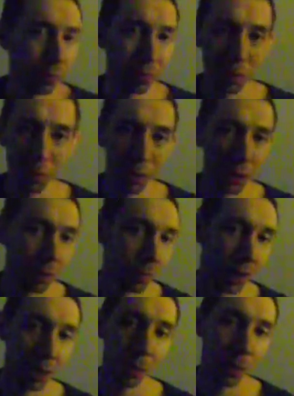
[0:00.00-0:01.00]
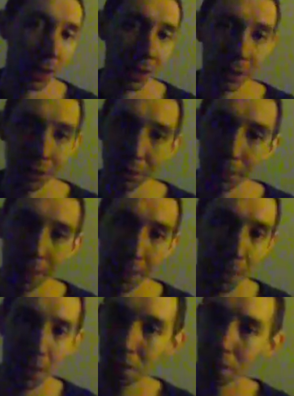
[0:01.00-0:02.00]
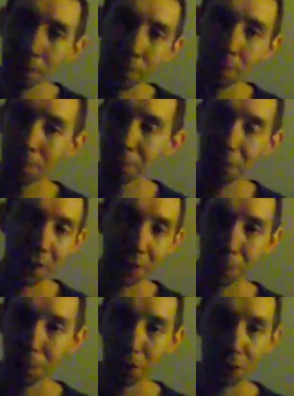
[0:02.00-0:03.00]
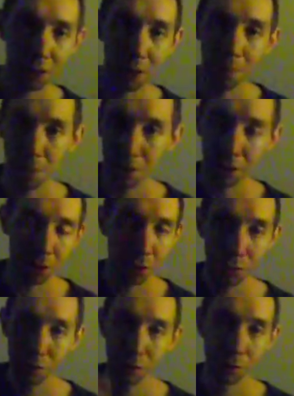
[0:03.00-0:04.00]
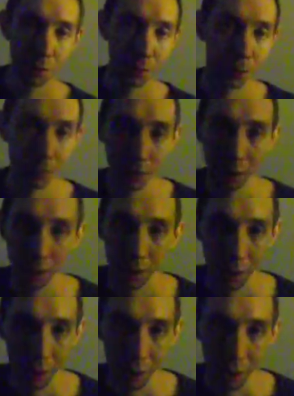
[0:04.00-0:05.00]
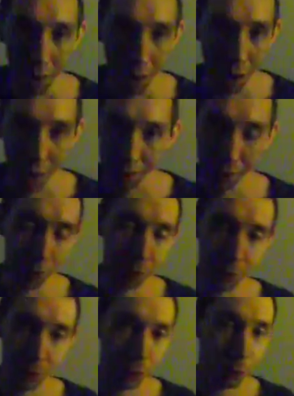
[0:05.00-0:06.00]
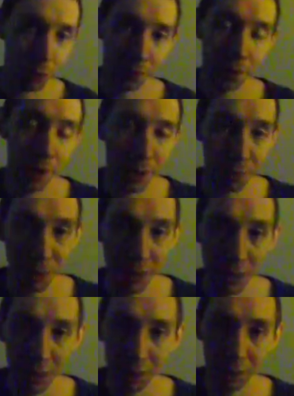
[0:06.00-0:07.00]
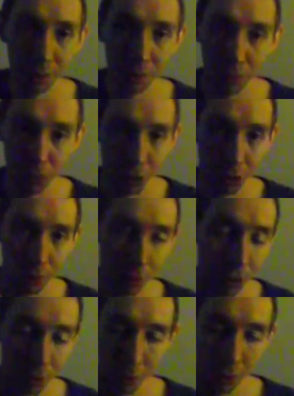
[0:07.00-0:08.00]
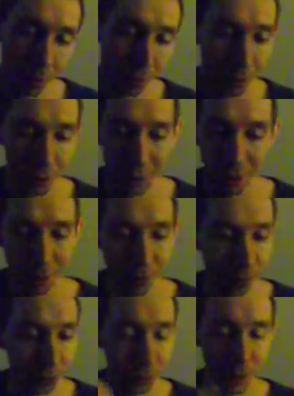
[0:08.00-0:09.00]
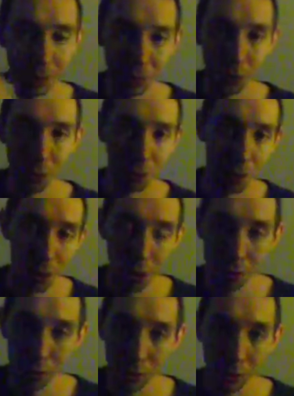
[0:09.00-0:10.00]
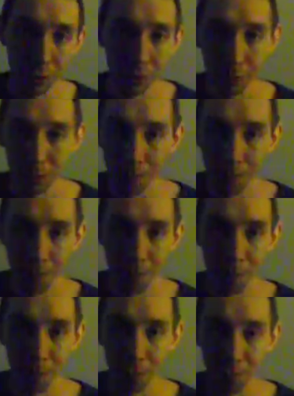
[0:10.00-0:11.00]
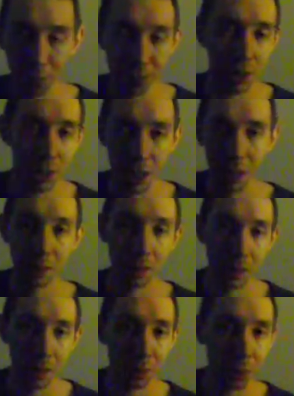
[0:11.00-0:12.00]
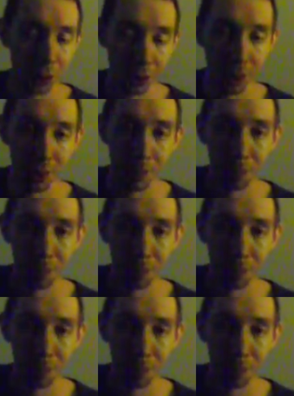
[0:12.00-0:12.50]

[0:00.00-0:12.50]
200 megabytes. I've been on Facebook, I've been on YouTube. I use Groove IP, which is, you know, free phone calls, free texting, and whatnot.